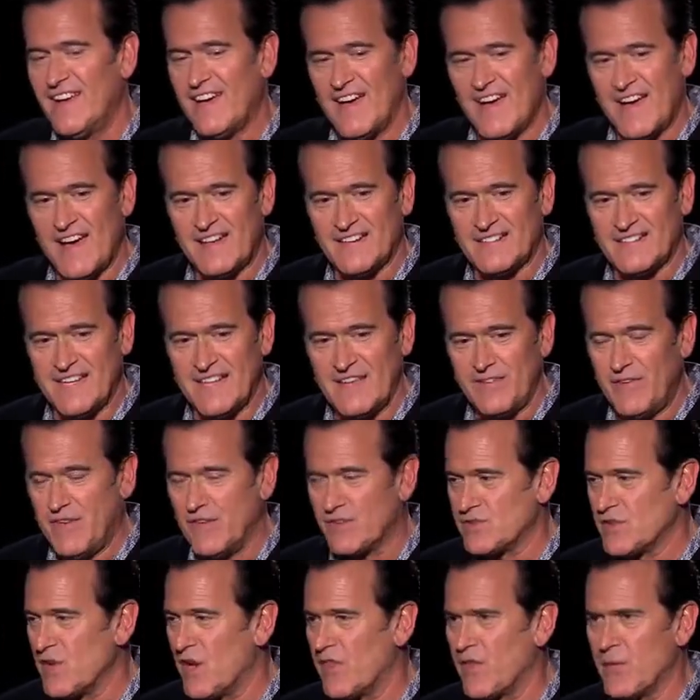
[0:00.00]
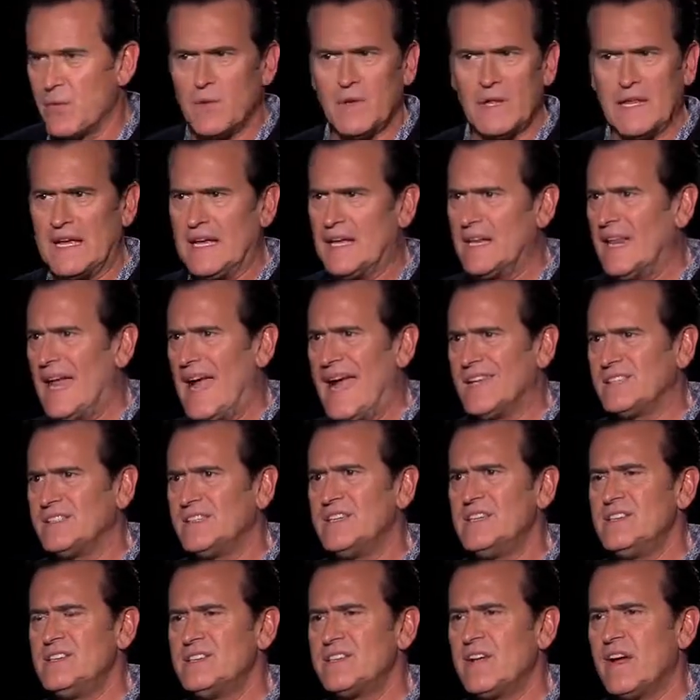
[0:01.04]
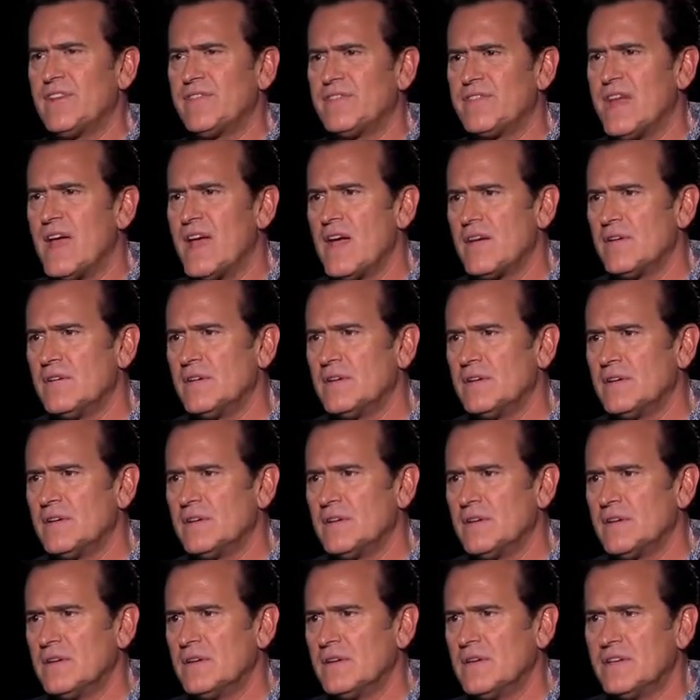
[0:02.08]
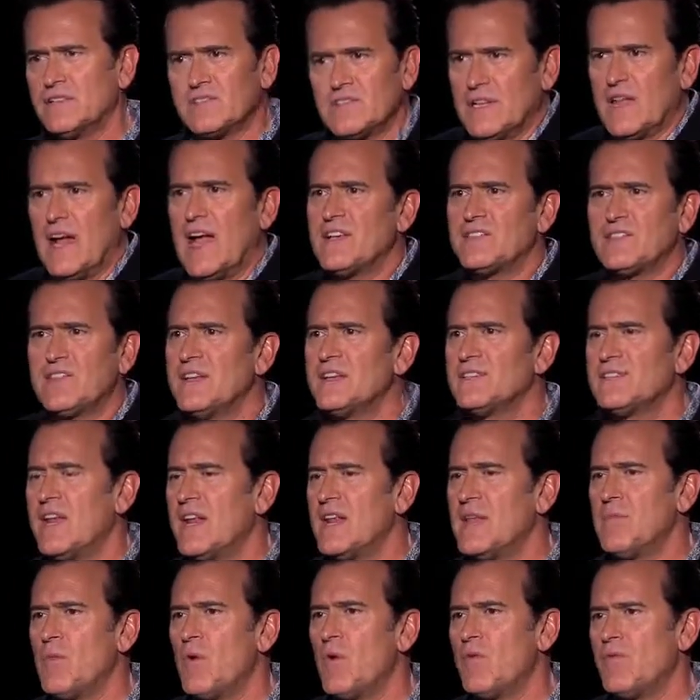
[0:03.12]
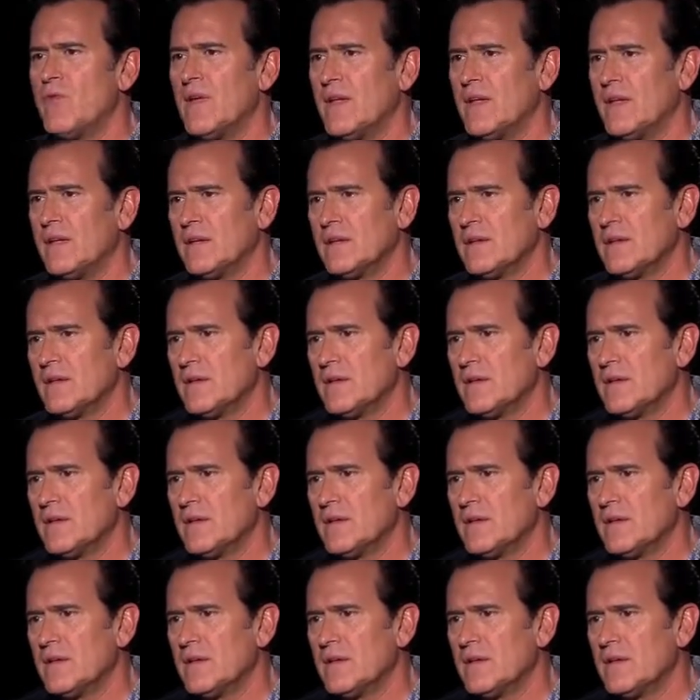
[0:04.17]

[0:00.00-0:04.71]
Uh, TV is all the really classy stuff now, as classy as any movie.